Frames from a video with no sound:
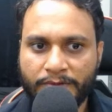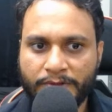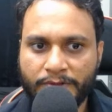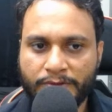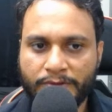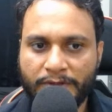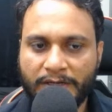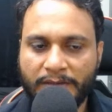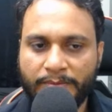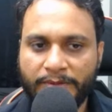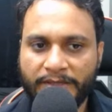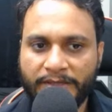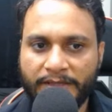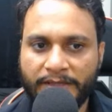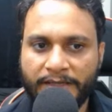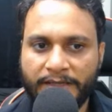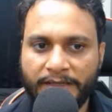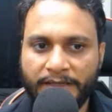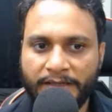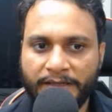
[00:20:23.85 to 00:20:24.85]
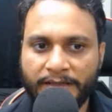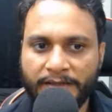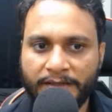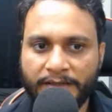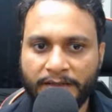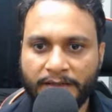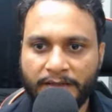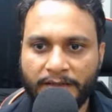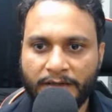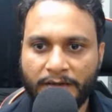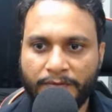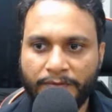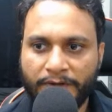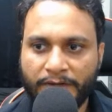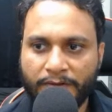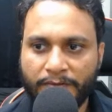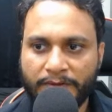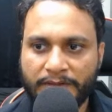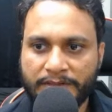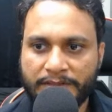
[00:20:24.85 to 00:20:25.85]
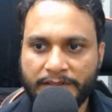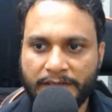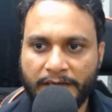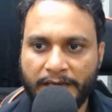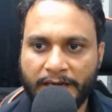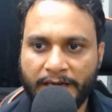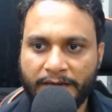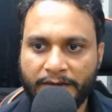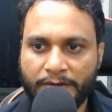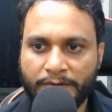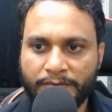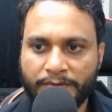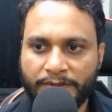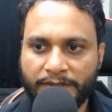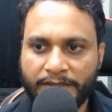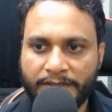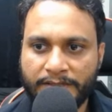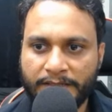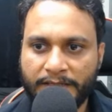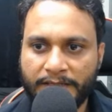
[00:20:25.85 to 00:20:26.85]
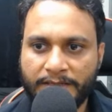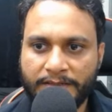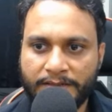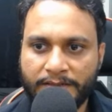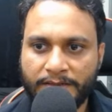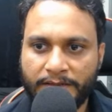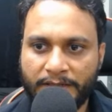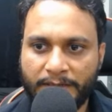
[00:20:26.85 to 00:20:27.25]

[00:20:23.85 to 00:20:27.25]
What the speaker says: So I'll be creating a frequency array of 3 size